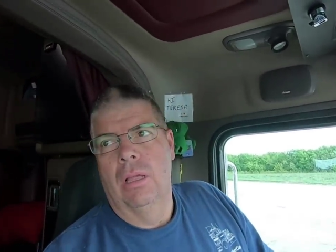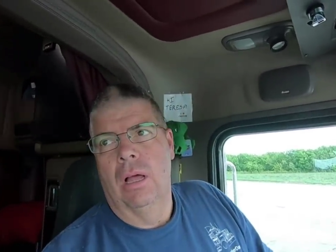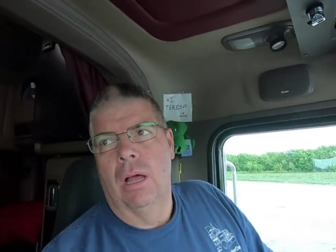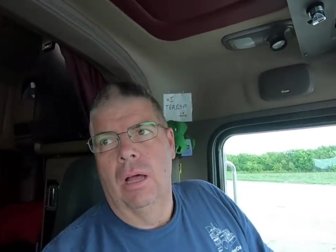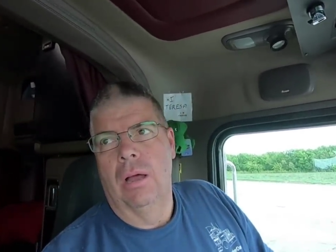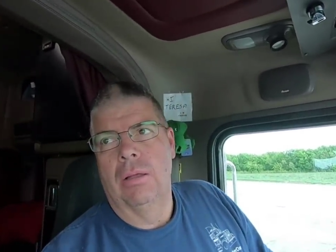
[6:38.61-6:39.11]

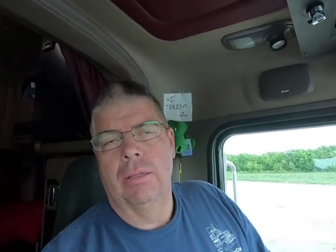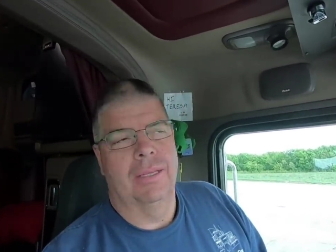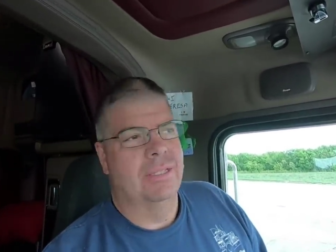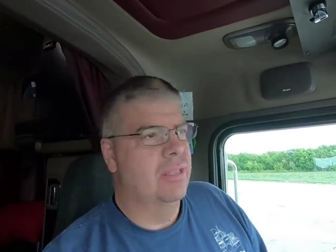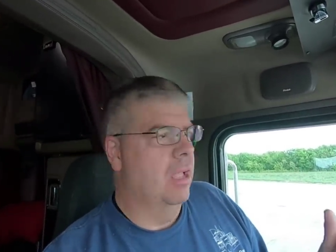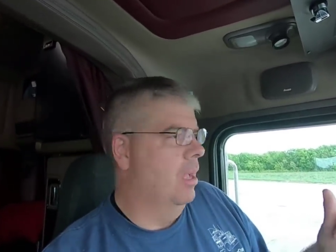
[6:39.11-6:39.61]
Uh,
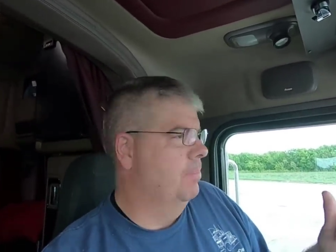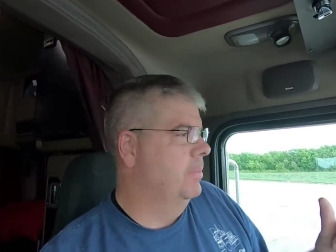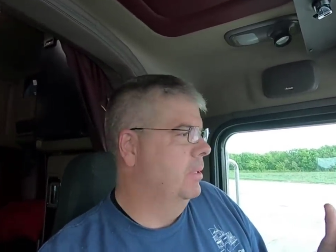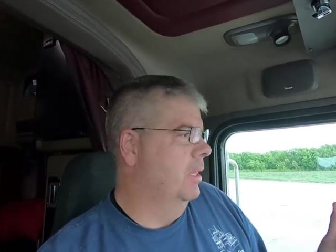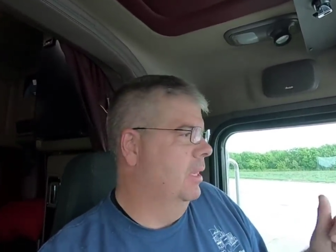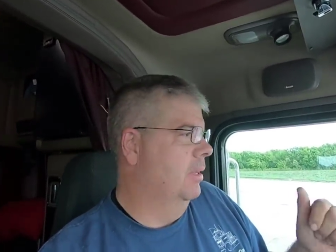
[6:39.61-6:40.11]
I
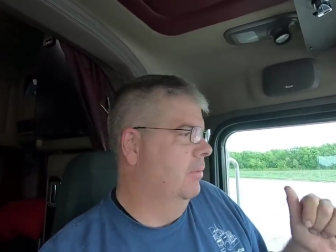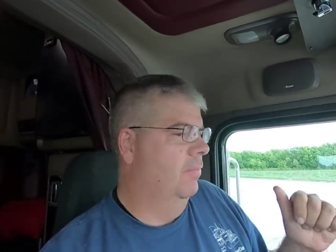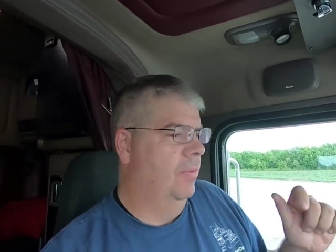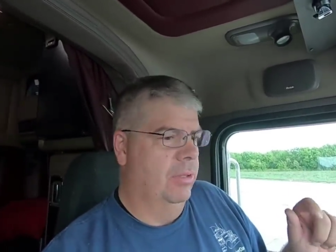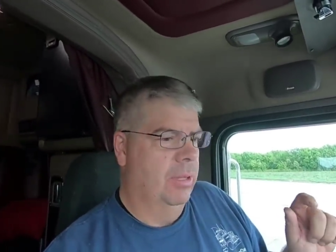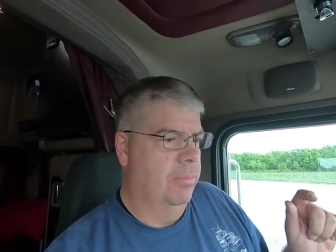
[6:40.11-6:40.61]
stopped and
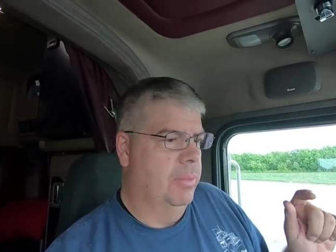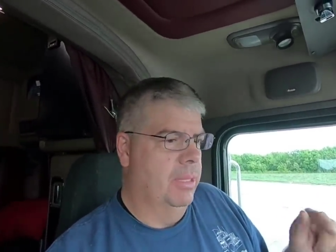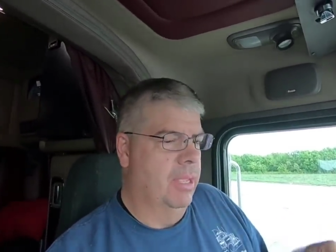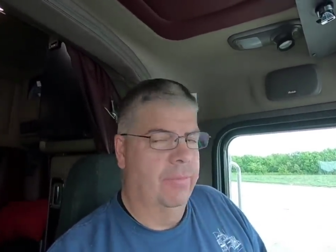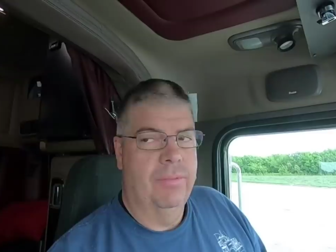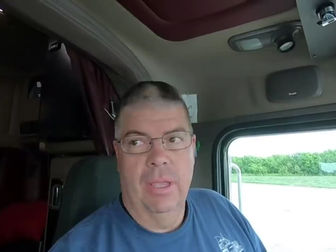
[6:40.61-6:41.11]
filled up the
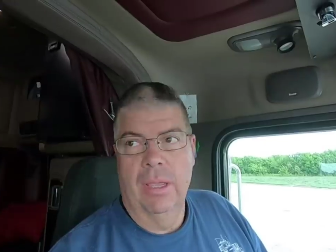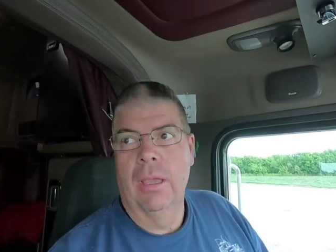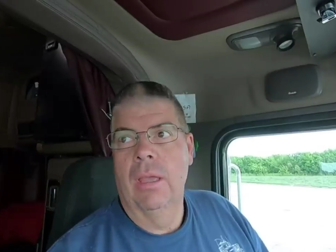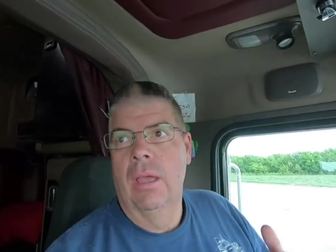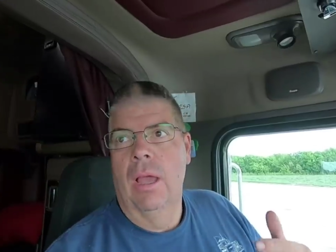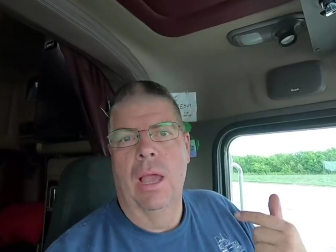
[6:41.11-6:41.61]
DEF tank.
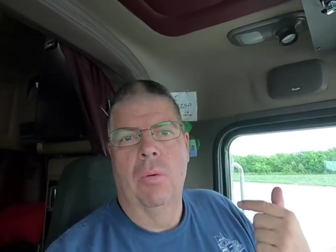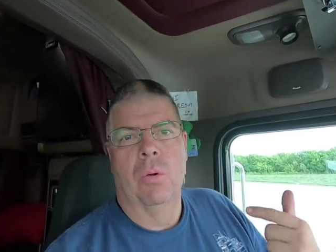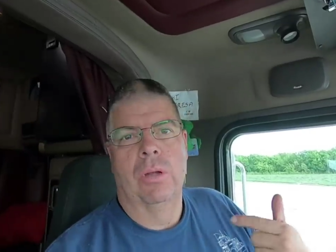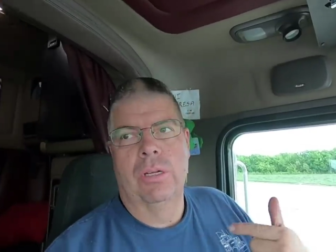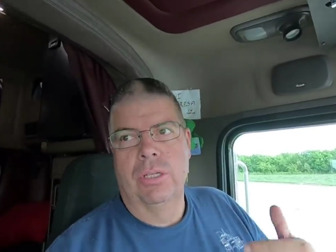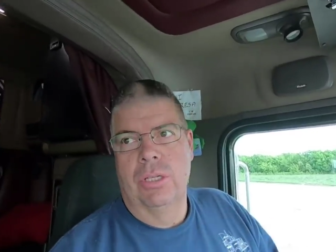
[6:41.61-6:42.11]
I
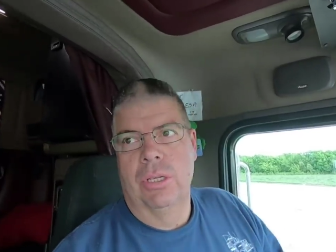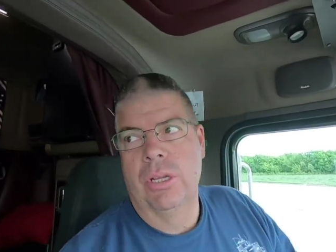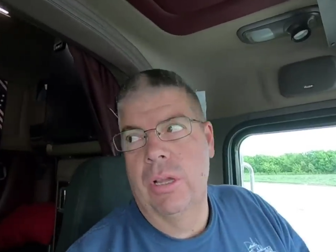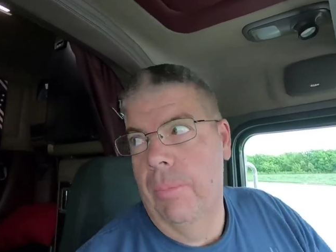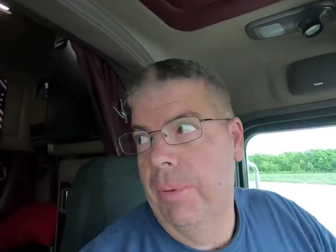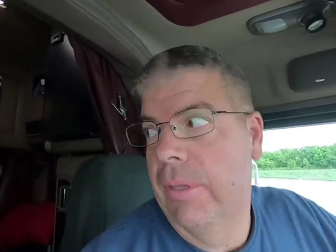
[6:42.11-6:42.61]
wanted to show you
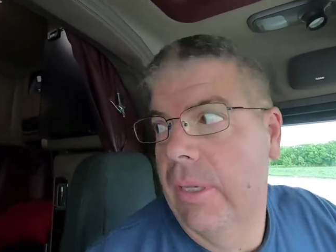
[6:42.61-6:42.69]
a couple